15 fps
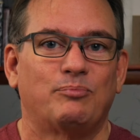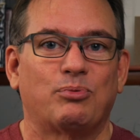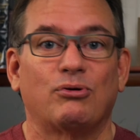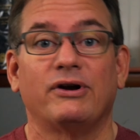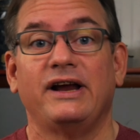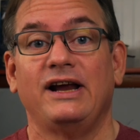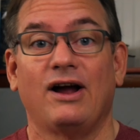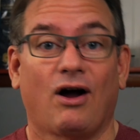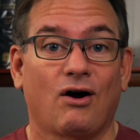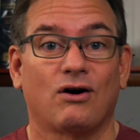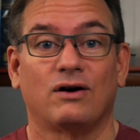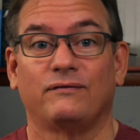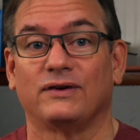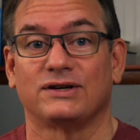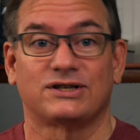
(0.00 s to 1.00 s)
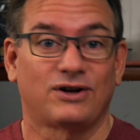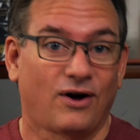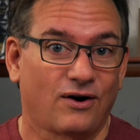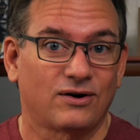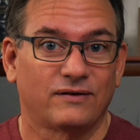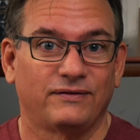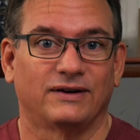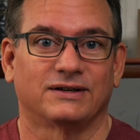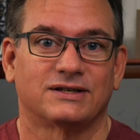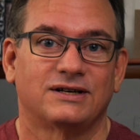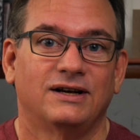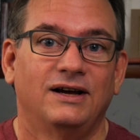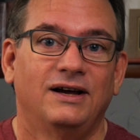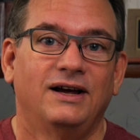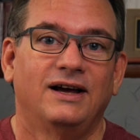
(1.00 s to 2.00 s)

pre-harvest harvest.